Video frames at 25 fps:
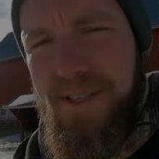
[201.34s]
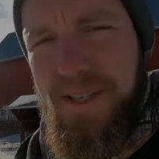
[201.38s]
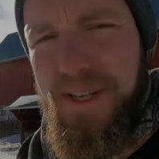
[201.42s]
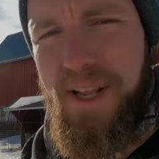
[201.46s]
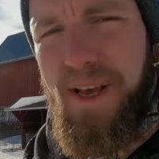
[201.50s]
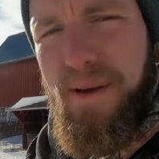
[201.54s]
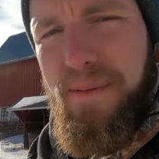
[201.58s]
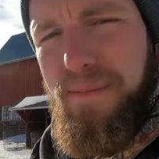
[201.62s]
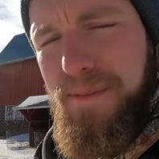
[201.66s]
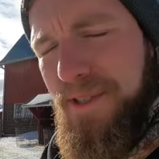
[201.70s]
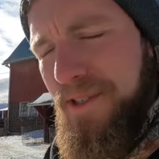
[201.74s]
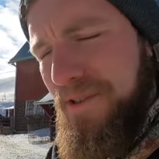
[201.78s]
was a
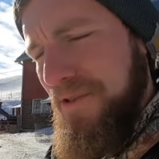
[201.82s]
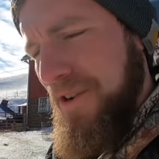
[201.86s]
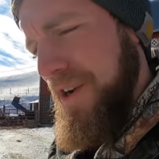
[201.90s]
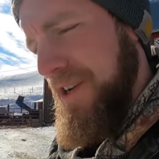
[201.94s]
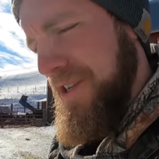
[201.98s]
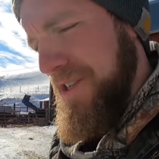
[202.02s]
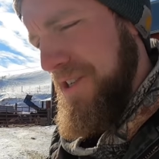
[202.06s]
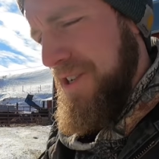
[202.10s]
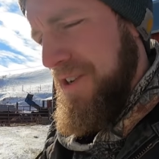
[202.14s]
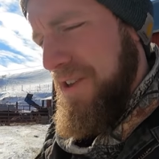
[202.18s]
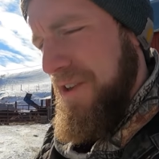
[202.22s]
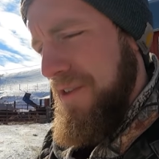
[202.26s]

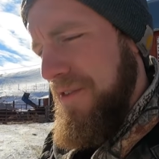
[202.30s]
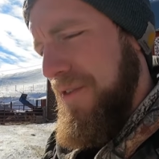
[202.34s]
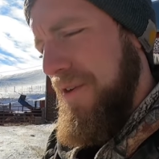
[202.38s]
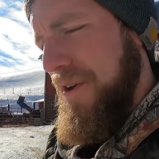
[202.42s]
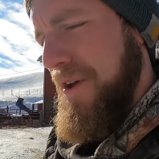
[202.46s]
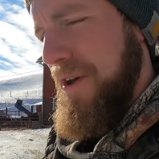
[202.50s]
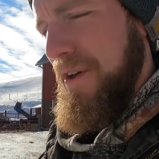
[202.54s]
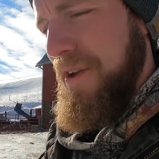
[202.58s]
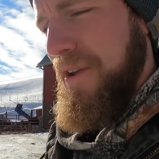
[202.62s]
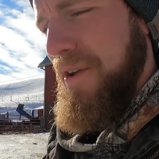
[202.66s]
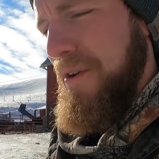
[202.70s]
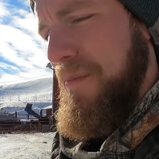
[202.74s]
demonstration of
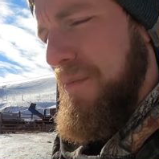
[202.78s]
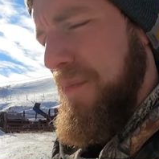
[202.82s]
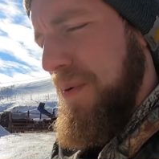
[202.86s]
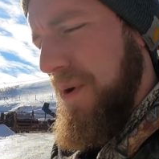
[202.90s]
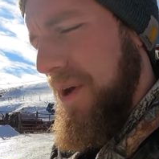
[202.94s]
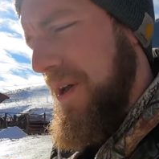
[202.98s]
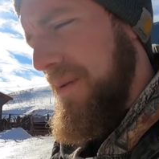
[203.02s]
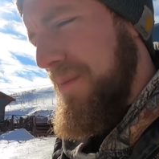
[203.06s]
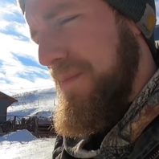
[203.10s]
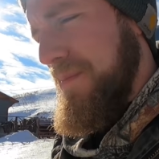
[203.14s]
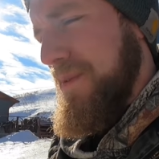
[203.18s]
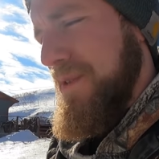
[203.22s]
thawing out
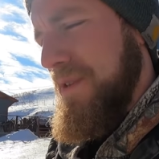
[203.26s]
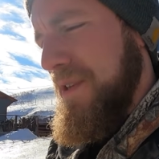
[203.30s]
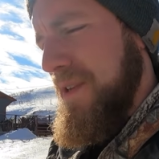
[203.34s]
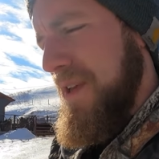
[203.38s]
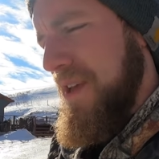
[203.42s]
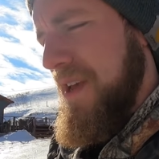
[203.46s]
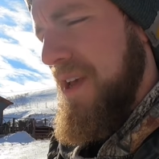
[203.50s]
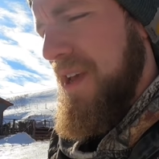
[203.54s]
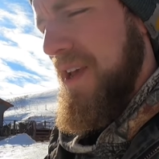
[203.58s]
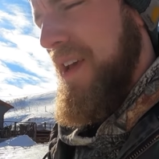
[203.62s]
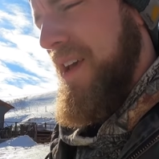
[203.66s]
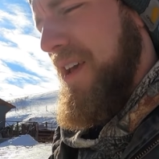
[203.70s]
pipes.
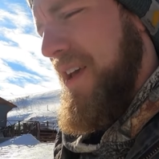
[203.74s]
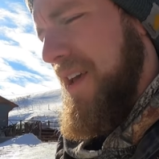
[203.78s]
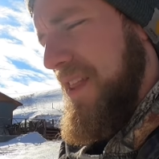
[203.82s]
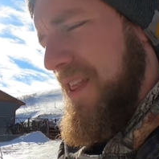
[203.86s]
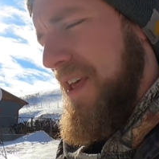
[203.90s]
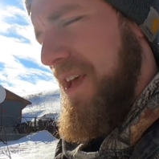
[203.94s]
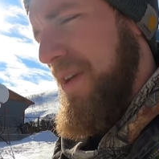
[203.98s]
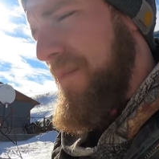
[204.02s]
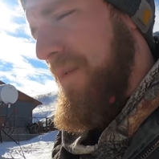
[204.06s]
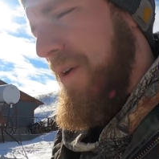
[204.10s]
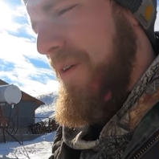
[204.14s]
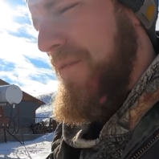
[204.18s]
And
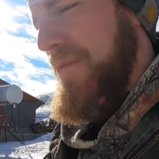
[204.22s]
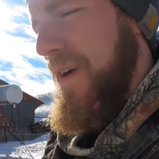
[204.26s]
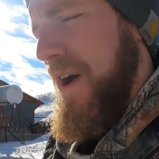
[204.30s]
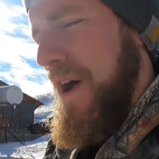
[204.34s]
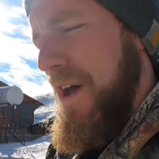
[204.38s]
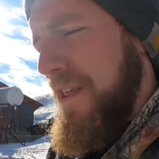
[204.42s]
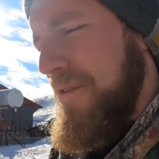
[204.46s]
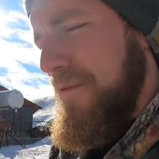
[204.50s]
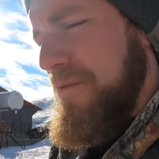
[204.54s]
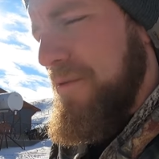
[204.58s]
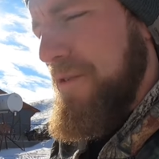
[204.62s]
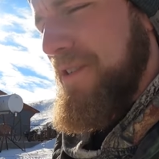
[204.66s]
like my
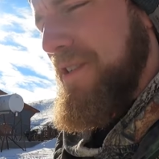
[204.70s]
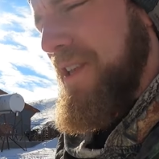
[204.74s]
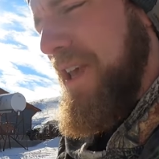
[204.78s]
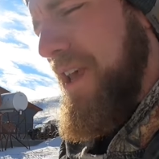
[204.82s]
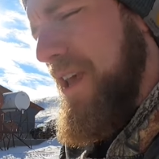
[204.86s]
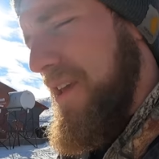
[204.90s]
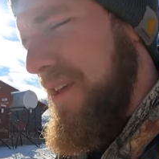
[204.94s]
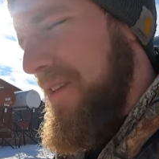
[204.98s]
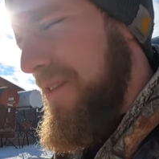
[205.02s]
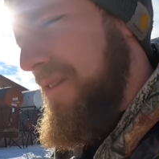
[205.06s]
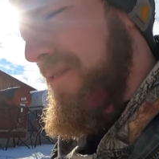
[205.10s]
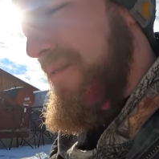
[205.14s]
father was
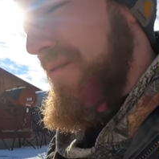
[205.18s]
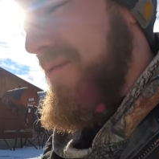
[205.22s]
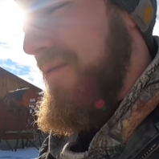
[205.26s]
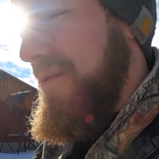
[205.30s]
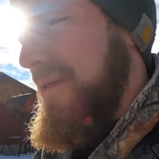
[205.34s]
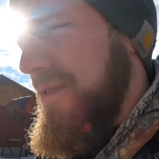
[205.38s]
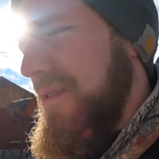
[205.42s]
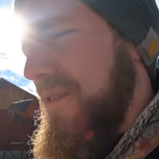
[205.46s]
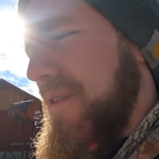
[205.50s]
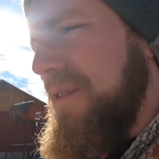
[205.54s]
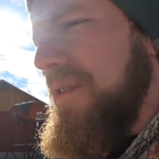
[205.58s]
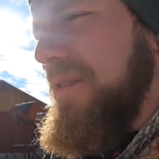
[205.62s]
saying,
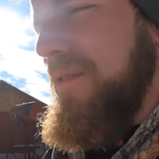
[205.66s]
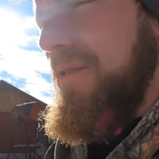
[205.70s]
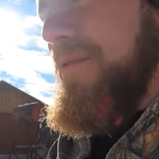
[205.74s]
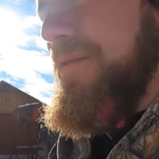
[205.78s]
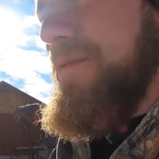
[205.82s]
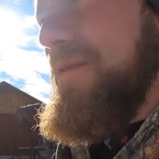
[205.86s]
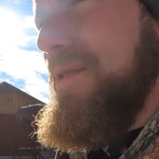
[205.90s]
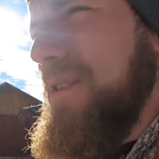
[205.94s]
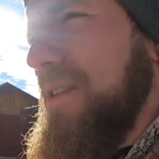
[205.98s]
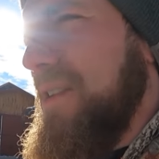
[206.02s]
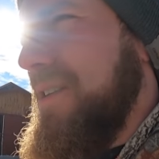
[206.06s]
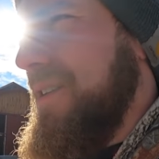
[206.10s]

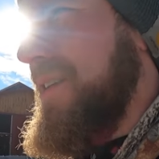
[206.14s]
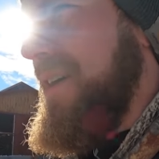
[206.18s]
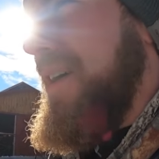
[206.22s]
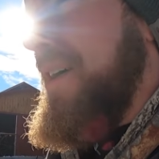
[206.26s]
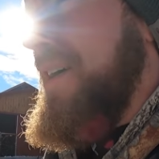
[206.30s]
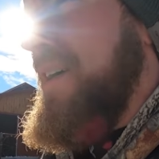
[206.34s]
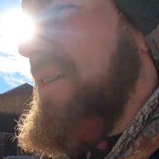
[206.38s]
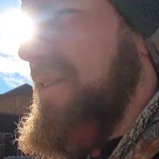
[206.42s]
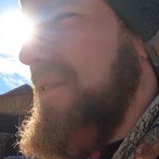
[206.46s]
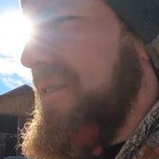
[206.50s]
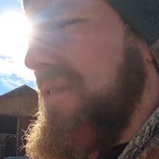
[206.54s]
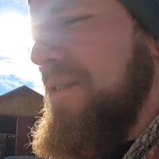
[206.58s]
using,
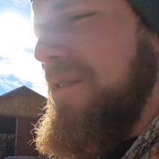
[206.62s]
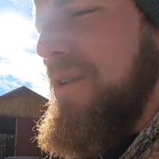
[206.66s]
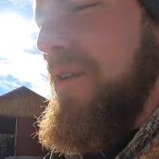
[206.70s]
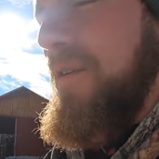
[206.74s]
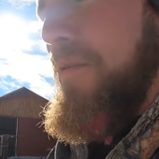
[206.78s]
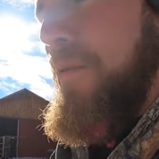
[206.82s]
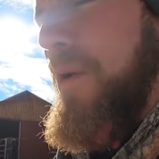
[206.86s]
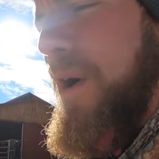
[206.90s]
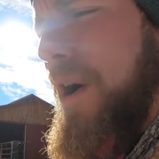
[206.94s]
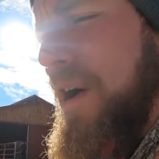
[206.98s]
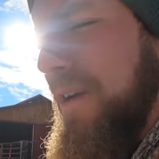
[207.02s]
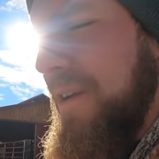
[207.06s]
uh, you know,
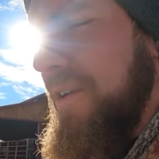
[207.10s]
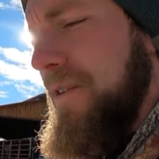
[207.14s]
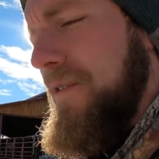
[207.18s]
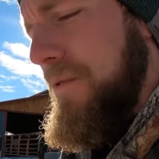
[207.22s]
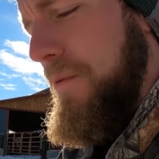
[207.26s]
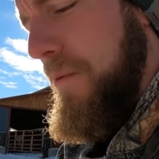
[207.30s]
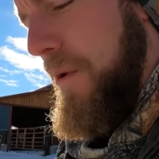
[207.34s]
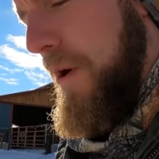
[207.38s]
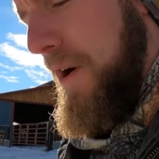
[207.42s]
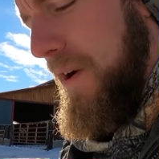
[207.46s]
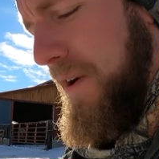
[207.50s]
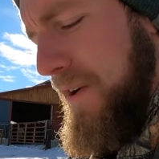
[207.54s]
water
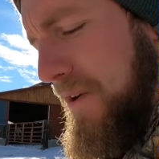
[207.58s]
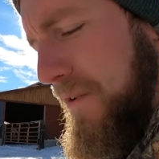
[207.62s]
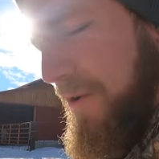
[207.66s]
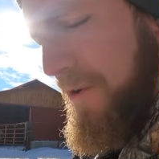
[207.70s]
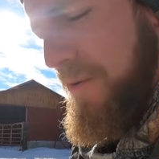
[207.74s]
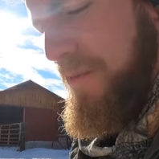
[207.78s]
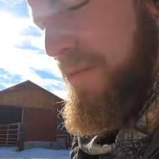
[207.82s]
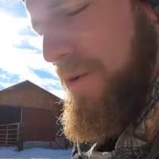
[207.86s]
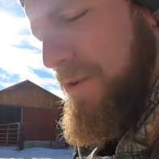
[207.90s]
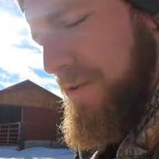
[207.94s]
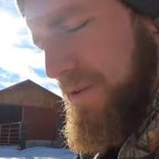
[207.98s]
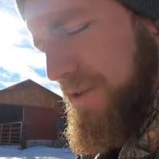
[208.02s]
to water
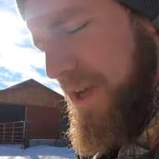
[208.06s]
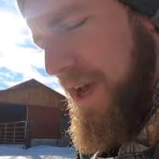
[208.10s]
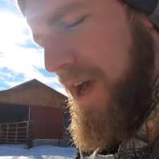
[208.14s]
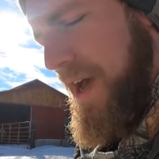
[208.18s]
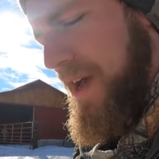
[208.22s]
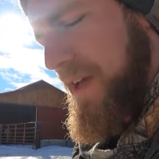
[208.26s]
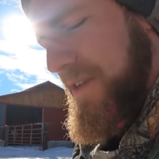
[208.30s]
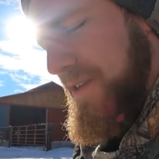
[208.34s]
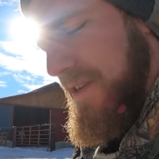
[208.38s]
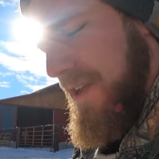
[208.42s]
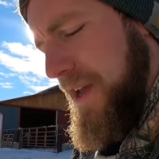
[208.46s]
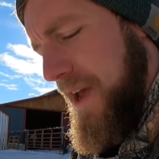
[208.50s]
almost
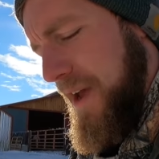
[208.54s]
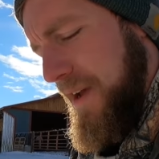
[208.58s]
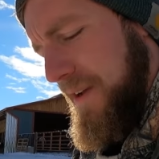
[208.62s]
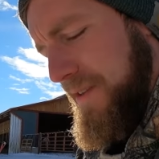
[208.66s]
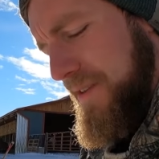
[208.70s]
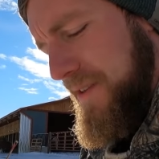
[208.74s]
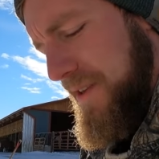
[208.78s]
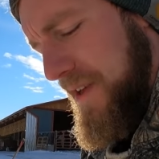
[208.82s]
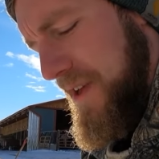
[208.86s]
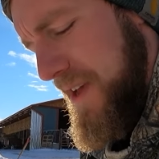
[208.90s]
contact